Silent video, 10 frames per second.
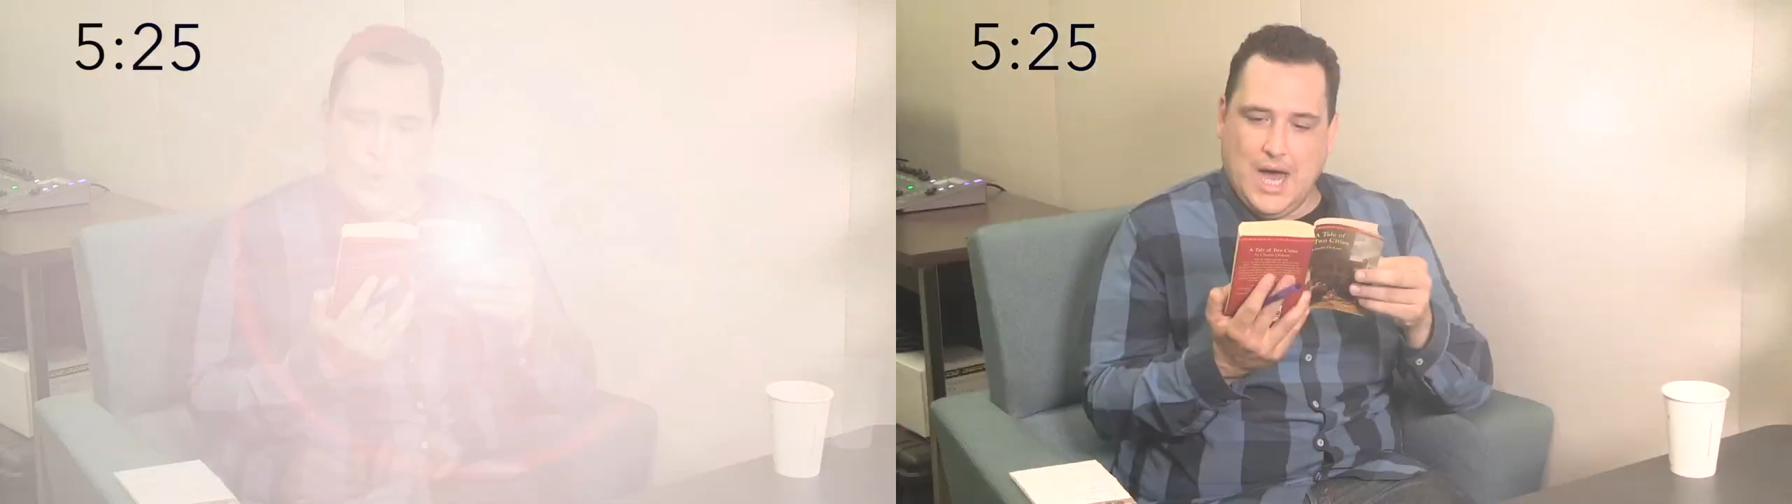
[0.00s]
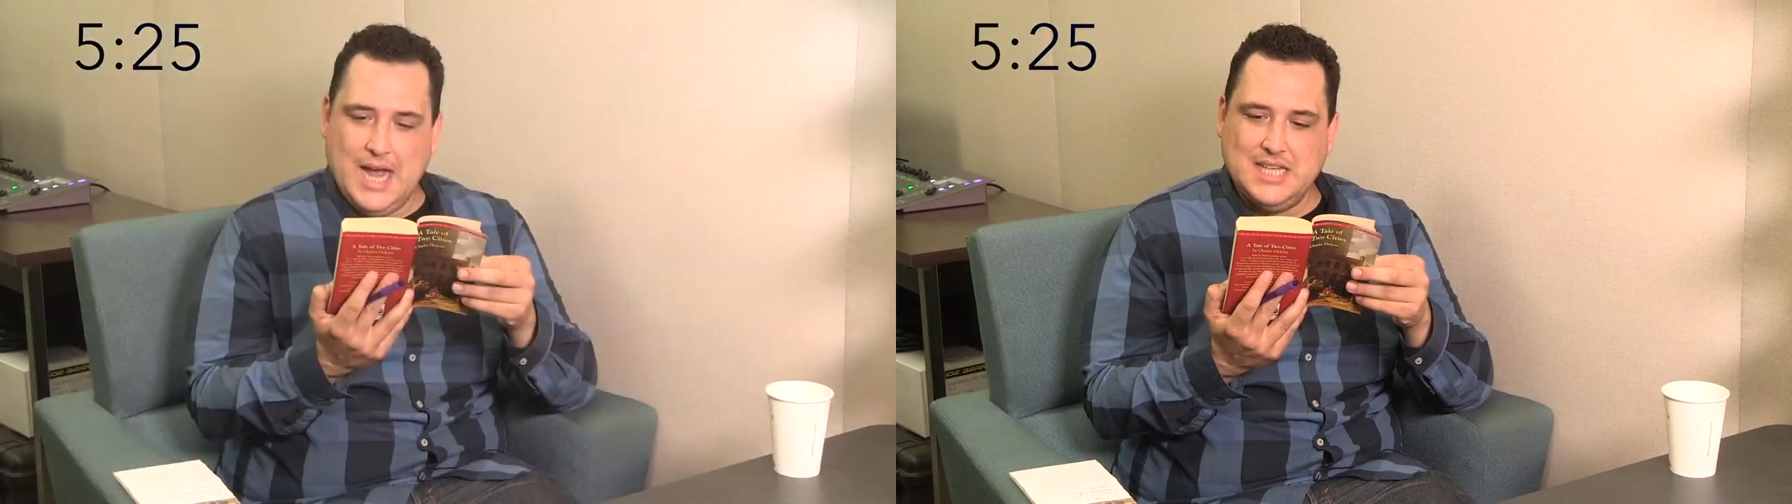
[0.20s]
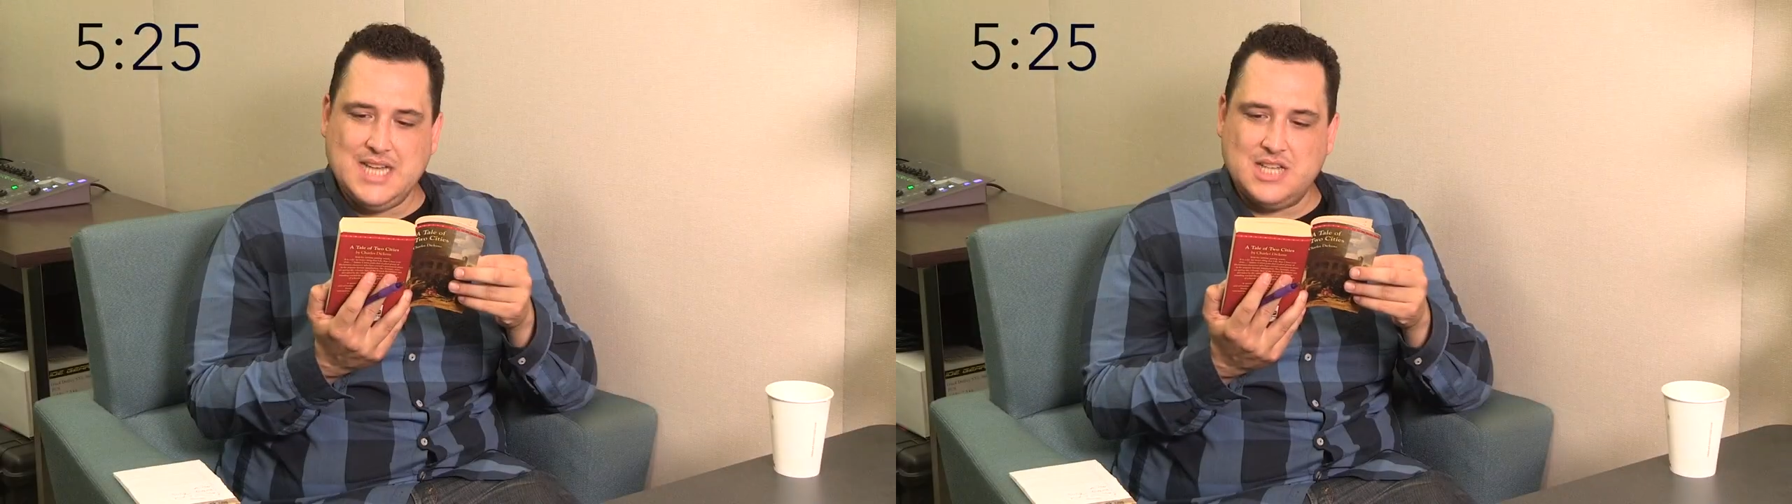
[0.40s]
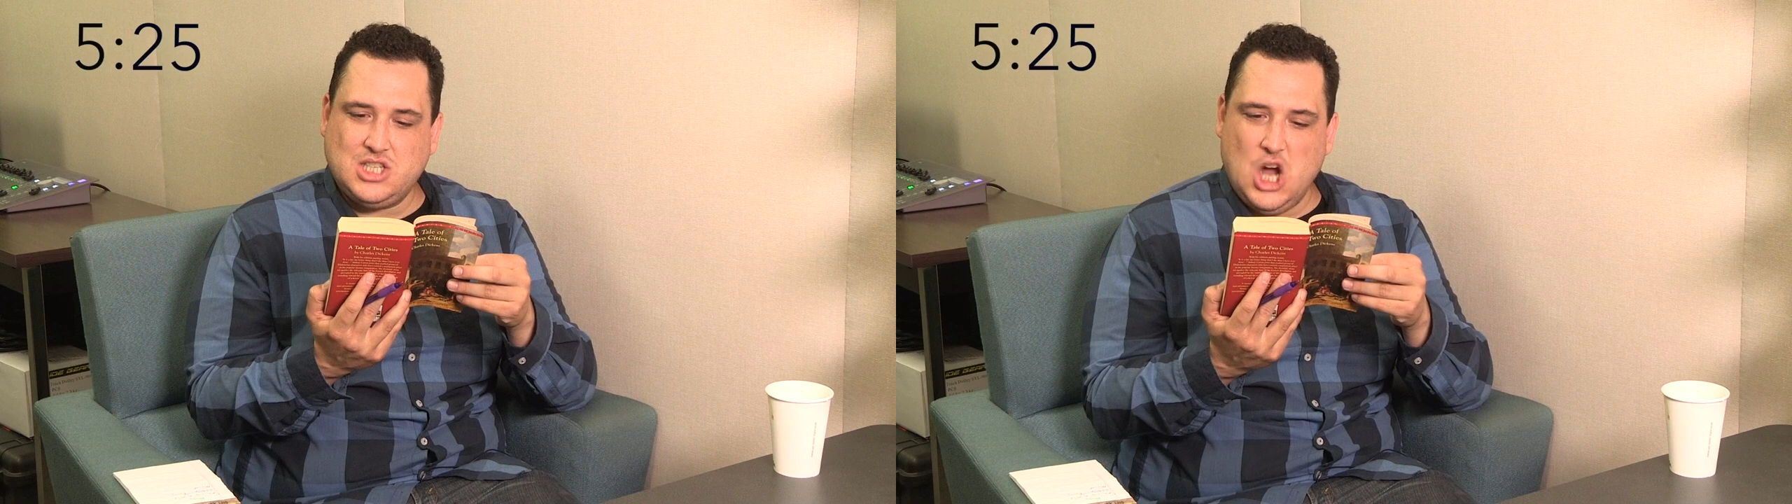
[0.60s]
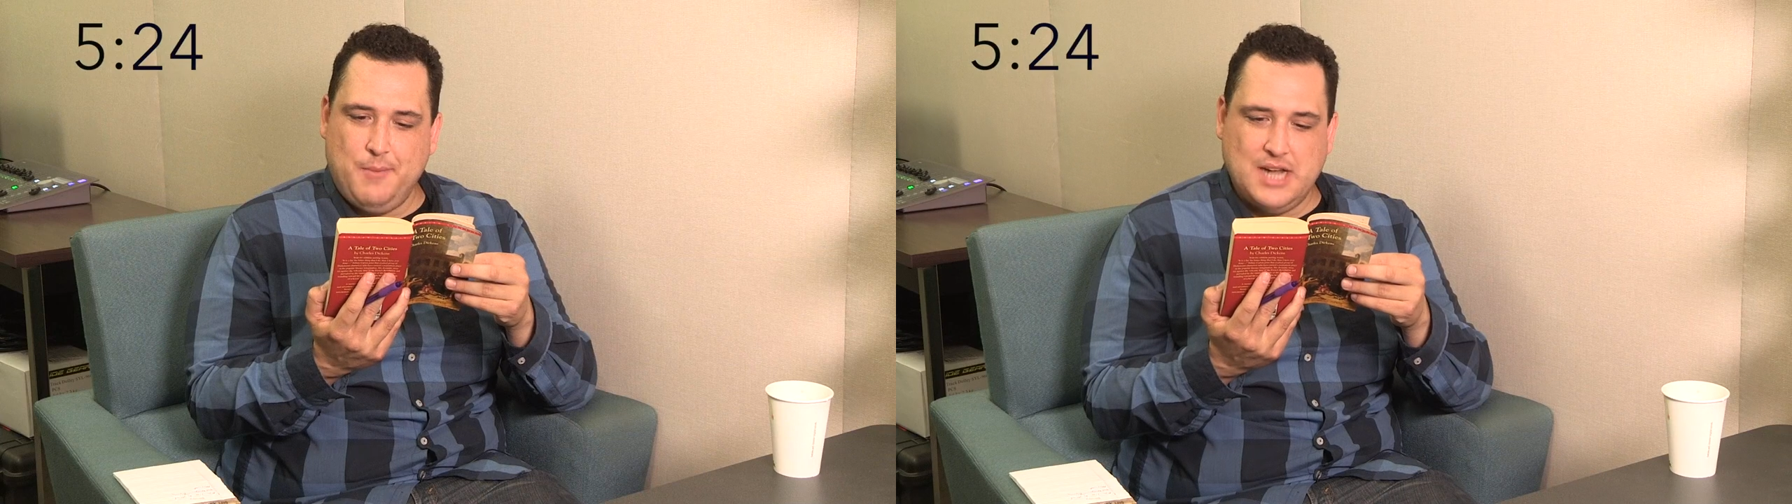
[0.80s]
Why is there
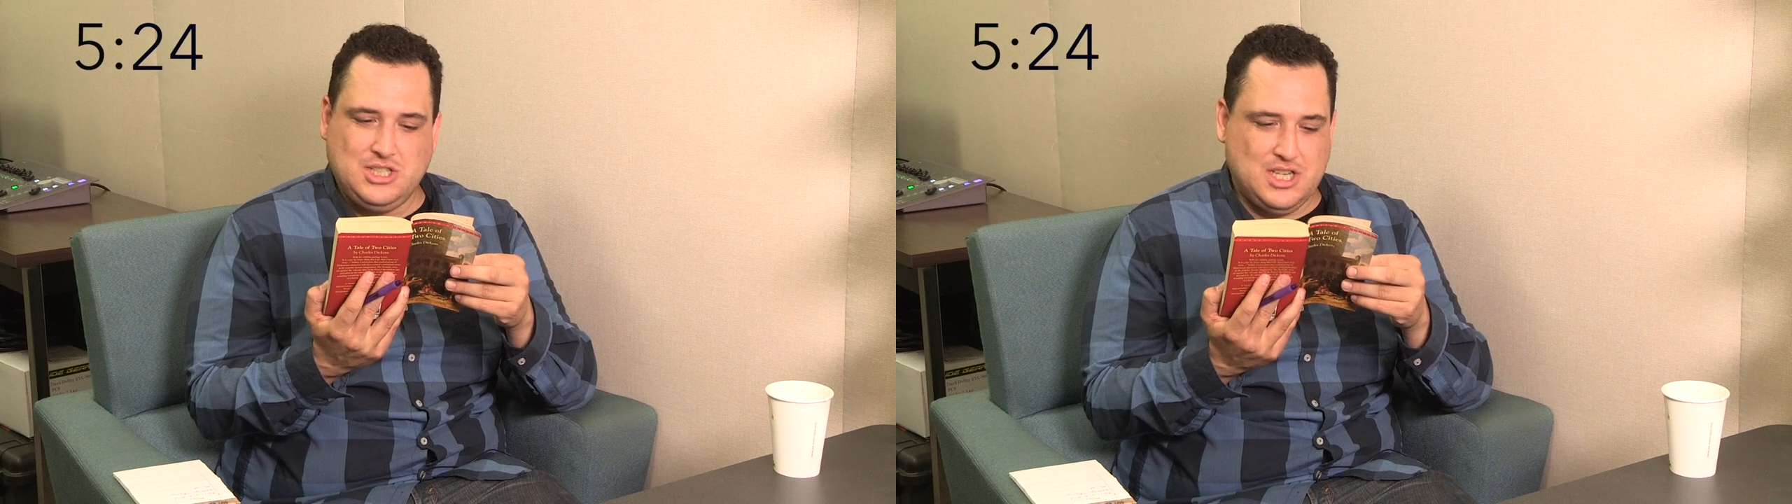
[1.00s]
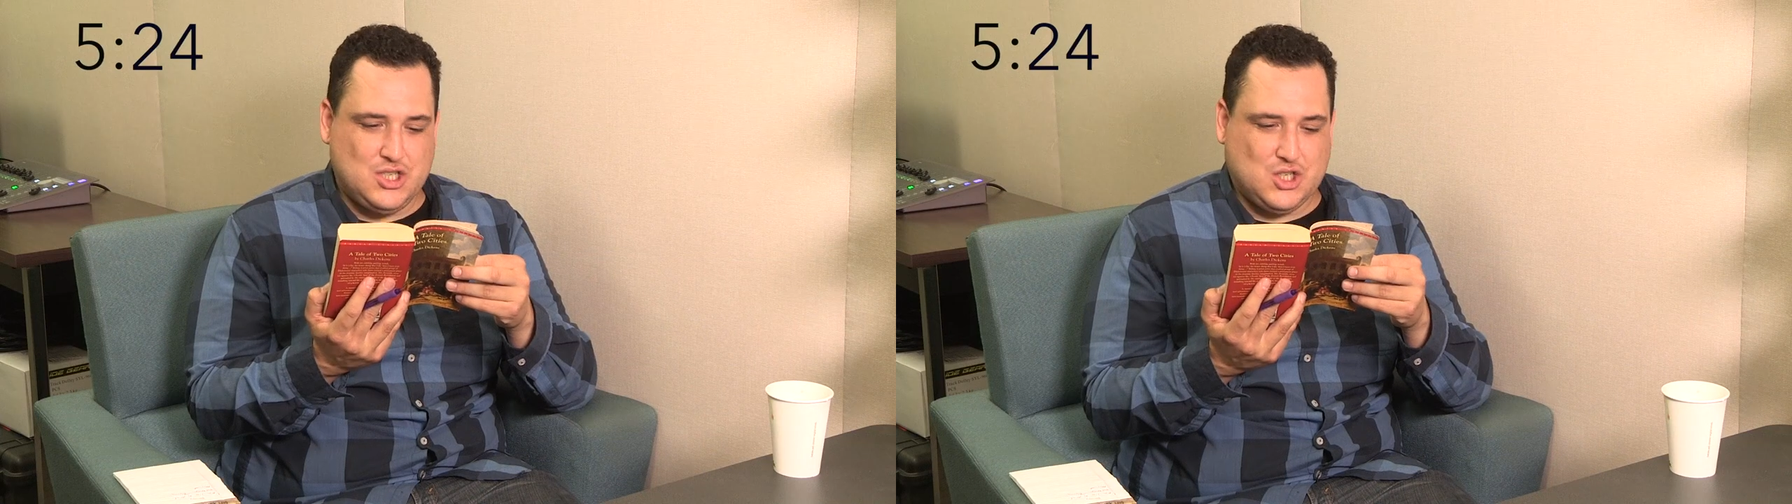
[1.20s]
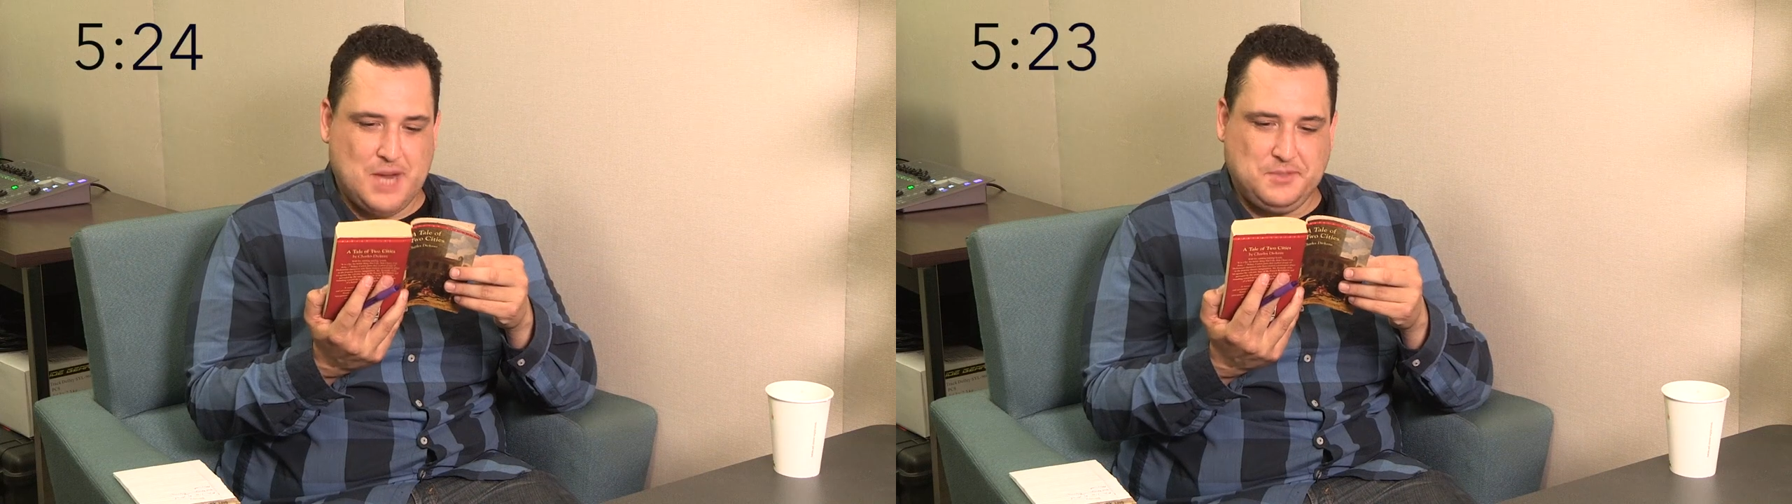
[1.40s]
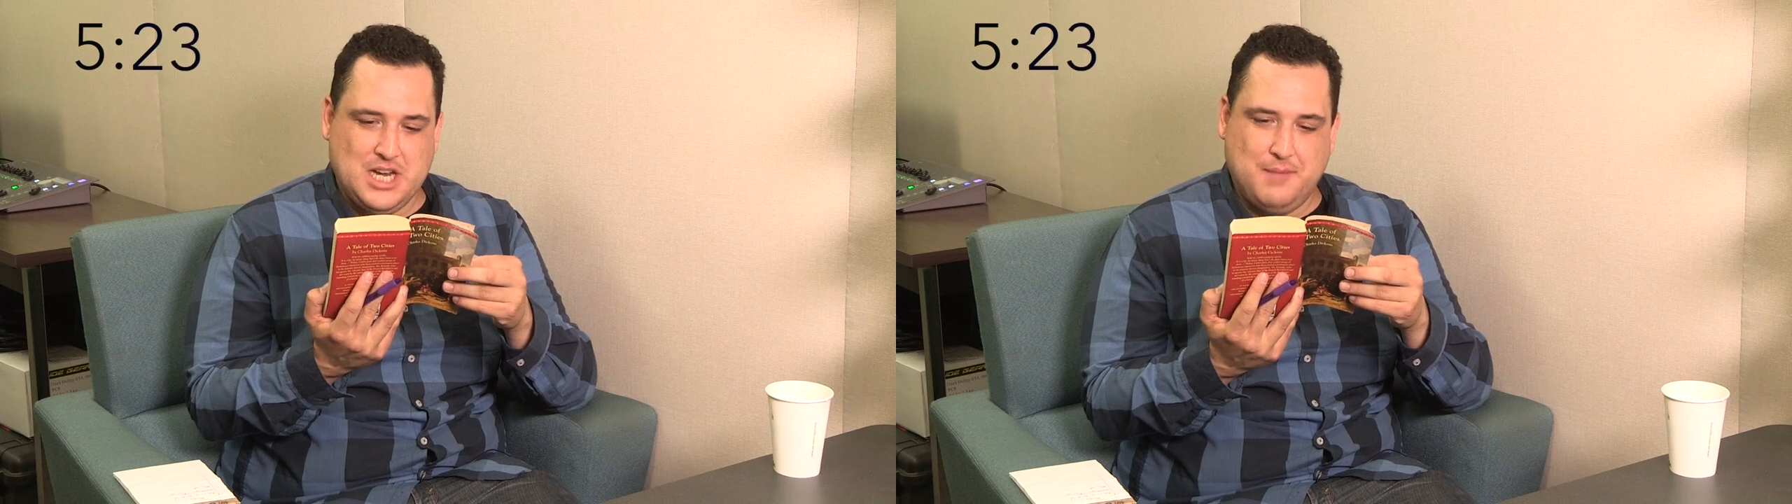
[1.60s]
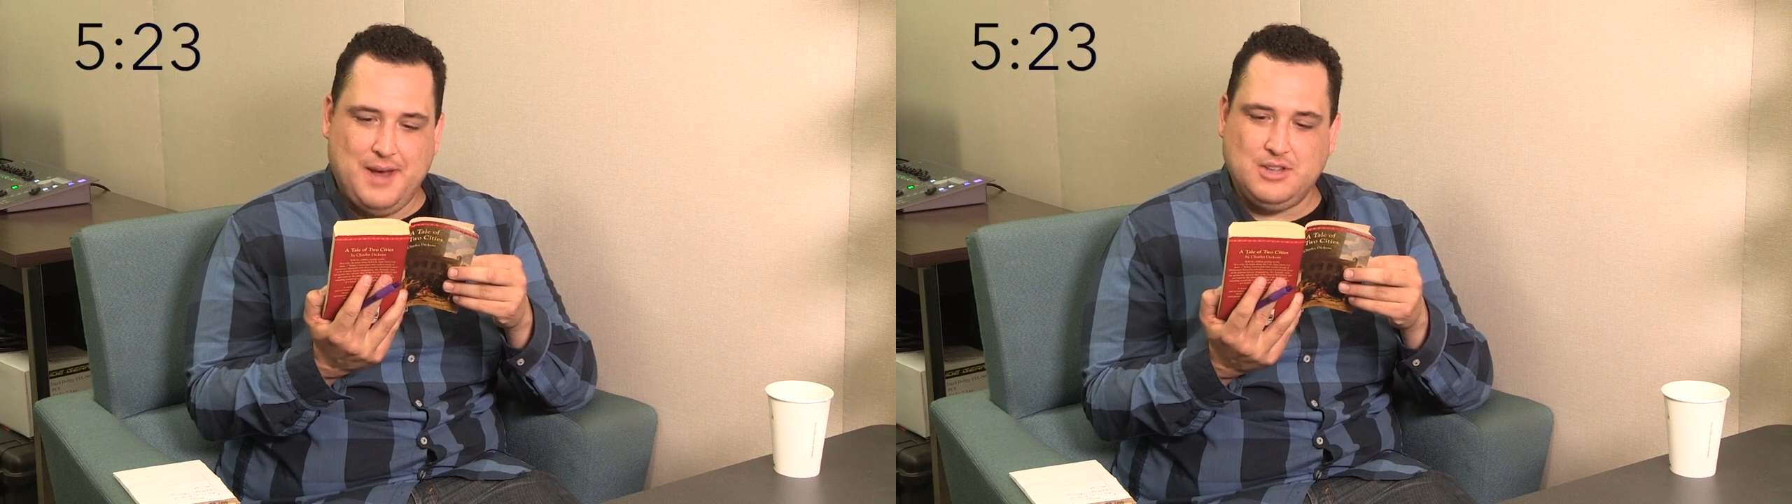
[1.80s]
so much
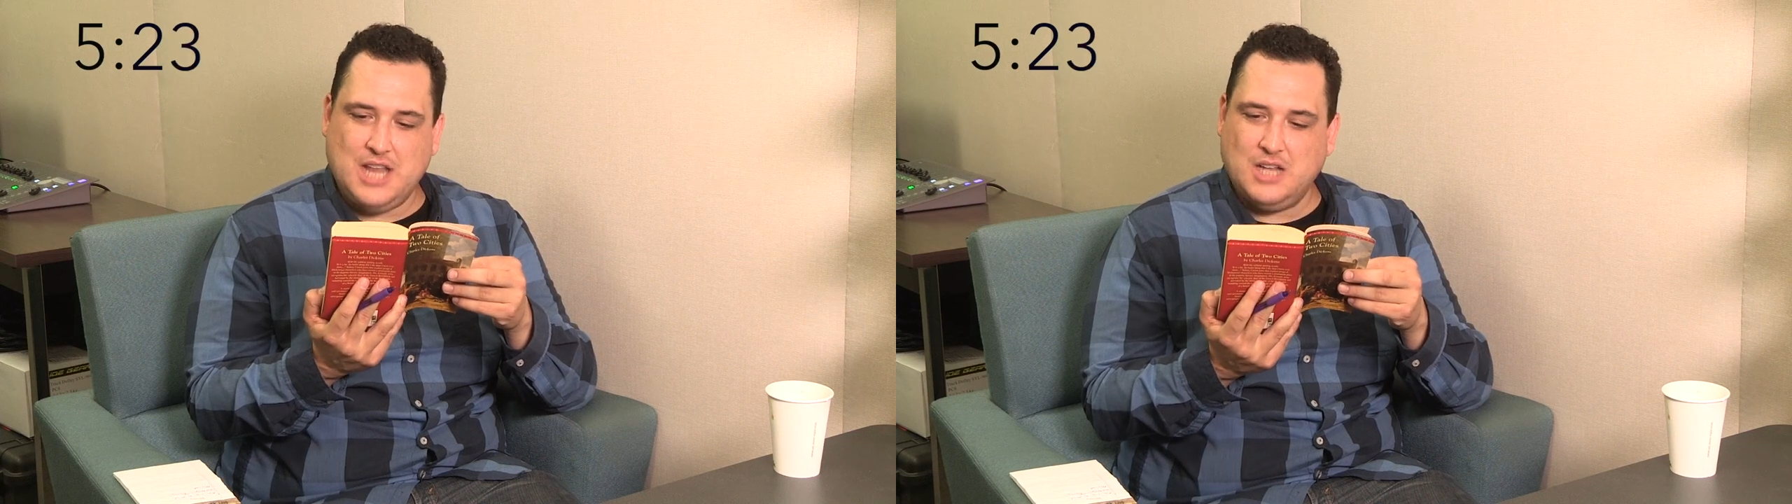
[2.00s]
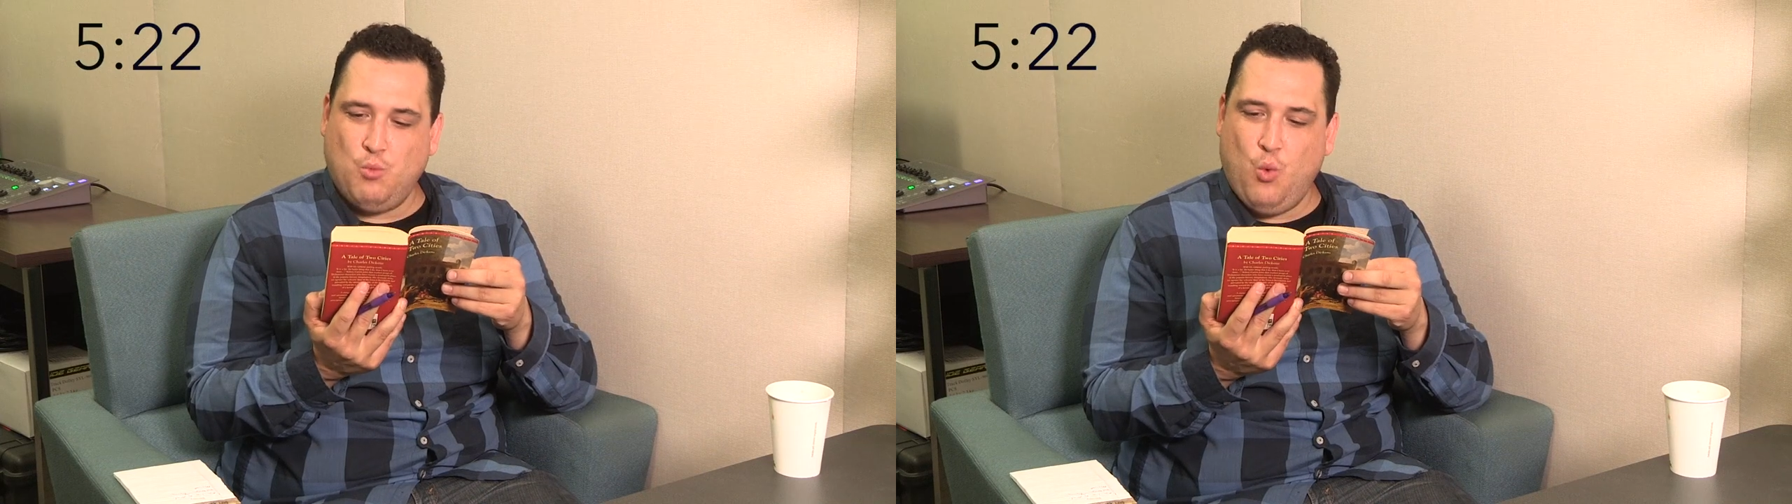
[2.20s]
description about the